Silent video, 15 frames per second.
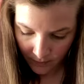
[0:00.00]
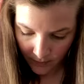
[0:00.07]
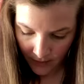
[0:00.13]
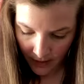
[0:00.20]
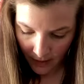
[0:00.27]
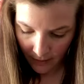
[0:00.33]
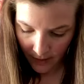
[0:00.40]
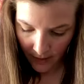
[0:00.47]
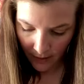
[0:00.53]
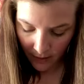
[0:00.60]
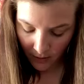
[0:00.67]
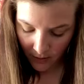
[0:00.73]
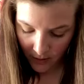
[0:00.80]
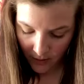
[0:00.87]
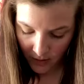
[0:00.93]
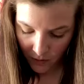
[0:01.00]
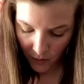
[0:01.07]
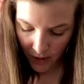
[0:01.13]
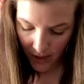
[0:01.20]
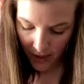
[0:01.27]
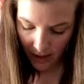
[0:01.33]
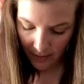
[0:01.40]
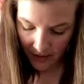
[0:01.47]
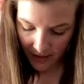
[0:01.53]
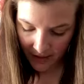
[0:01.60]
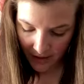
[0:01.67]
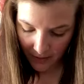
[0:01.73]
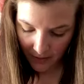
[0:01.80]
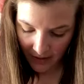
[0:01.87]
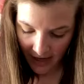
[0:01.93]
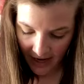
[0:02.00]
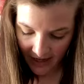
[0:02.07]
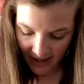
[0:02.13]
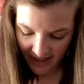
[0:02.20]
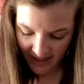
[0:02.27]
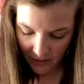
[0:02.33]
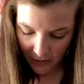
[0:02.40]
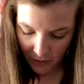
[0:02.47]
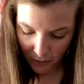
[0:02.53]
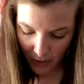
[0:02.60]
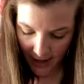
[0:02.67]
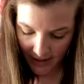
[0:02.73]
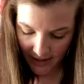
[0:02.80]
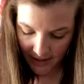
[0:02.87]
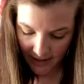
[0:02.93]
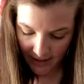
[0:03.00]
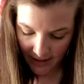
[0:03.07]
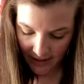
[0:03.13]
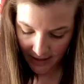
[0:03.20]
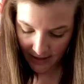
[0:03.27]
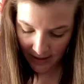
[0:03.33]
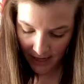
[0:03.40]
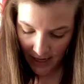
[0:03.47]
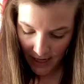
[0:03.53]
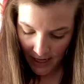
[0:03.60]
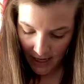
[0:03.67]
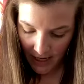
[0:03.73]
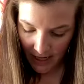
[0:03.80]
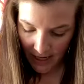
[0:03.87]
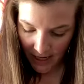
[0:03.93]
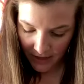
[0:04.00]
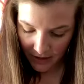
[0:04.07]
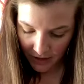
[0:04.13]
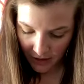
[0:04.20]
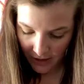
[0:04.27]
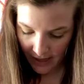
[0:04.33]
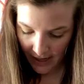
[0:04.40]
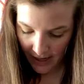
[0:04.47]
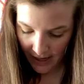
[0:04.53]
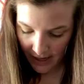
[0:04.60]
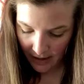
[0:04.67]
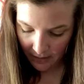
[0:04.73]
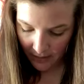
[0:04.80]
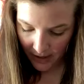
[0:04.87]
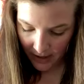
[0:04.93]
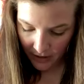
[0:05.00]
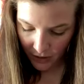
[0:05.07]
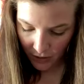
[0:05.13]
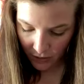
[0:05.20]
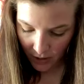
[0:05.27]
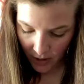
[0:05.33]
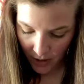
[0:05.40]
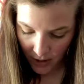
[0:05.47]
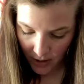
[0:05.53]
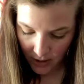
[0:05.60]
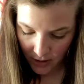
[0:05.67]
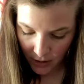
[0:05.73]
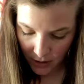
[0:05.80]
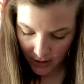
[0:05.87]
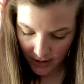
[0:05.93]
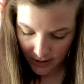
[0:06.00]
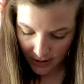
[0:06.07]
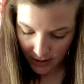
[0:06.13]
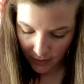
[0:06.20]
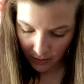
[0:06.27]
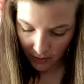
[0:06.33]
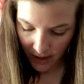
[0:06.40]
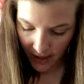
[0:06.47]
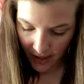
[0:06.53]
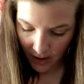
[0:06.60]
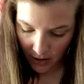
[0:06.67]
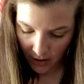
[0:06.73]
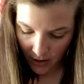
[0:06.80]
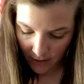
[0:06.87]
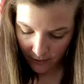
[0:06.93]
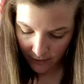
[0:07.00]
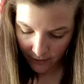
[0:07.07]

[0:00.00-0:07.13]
There we go, there's 1. I'm gonna double knot because I was practicing this yesterday and my straws just slid right off.